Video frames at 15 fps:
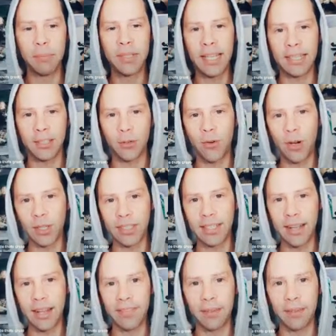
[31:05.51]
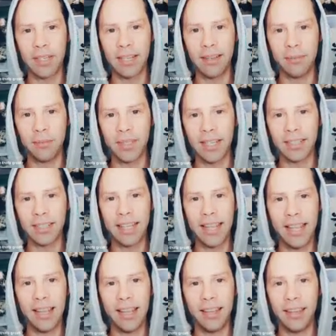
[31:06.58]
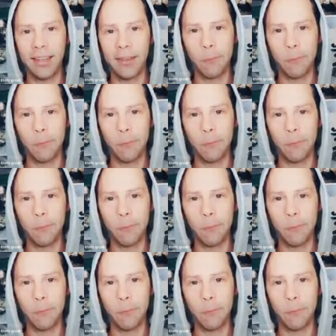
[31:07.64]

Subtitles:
says the wrong stuff sometimes, doesn't care.